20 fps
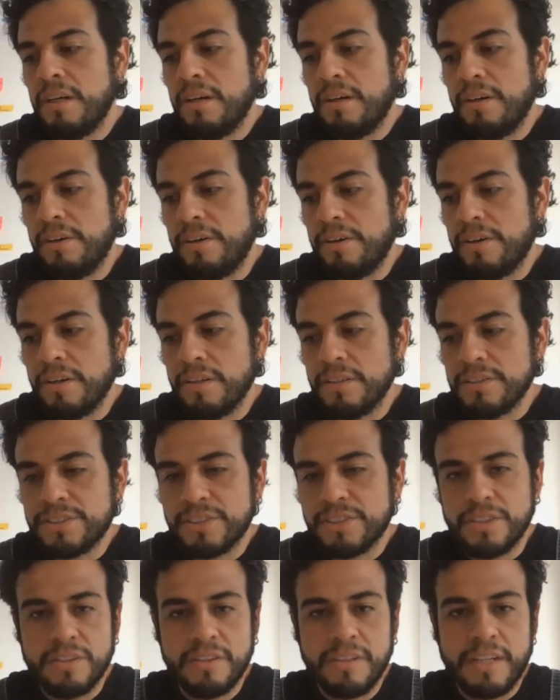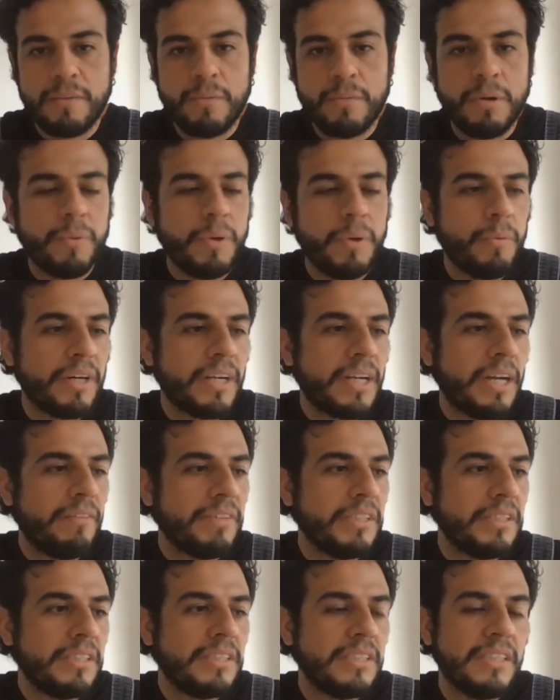Or also like when we were
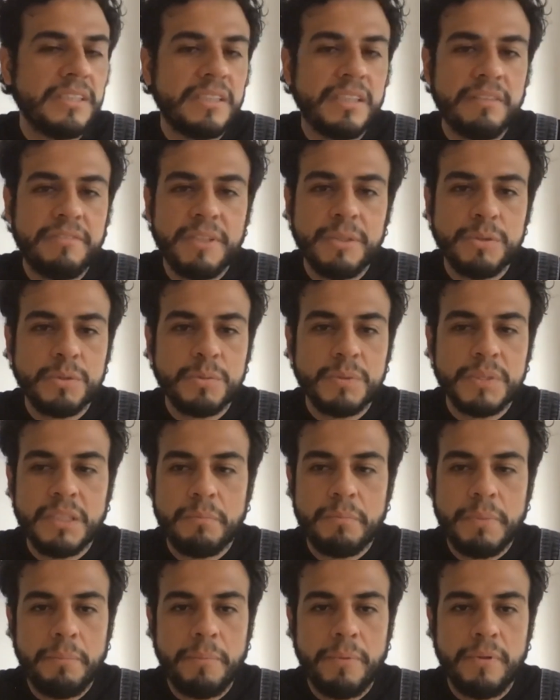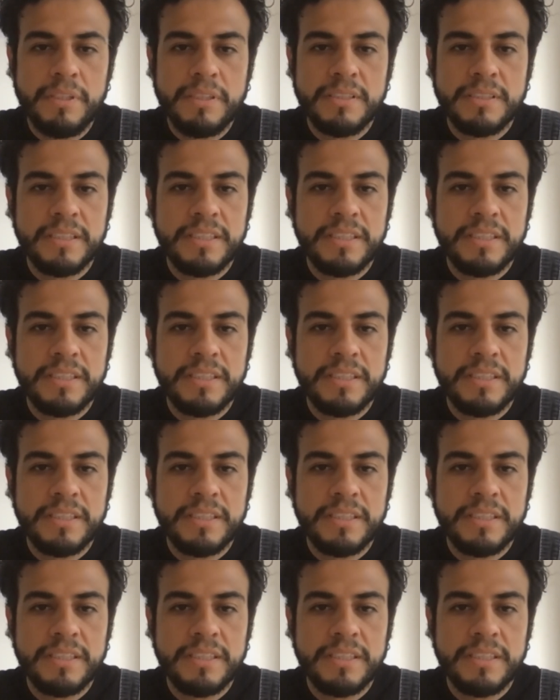having these interviews with the people in the